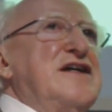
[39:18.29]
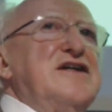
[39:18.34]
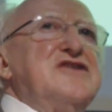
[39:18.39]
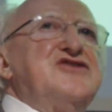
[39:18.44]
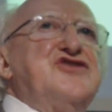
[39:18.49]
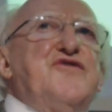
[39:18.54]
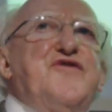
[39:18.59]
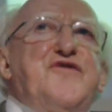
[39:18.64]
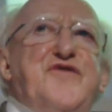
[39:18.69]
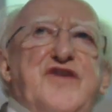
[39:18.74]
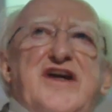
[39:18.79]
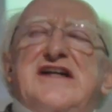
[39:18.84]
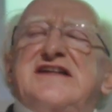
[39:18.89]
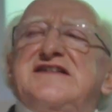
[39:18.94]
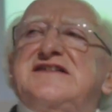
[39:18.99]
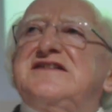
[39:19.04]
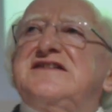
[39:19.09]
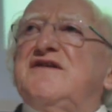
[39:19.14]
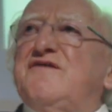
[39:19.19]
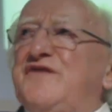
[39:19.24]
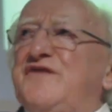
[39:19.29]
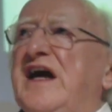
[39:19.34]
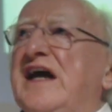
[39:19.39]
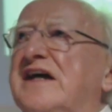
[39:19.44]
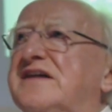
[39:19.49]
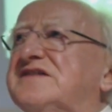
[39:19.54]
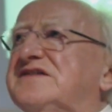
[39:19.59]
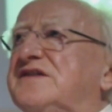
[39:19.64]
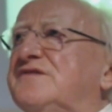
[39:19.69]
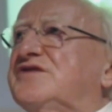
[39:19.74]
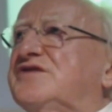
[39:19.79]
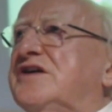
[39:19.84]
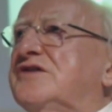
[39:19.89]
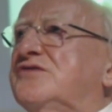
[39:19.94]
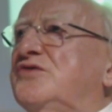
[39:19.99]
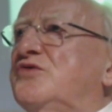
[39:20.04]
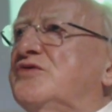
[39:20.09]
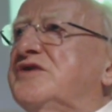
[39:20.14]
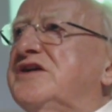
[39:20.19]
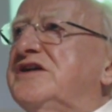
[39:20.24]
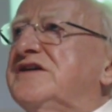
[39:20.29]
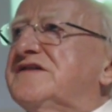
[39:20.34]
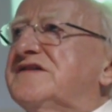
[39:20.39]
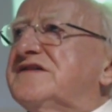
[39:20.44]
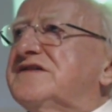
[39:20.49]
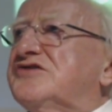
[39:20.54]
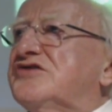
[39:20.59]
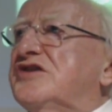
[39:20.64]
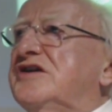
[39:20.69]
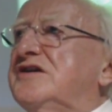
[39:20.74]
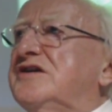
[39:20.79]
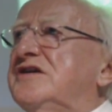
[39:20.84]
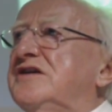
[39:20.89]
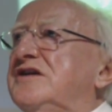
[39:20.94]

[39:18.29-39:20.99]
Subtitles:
to face the facts of their own history.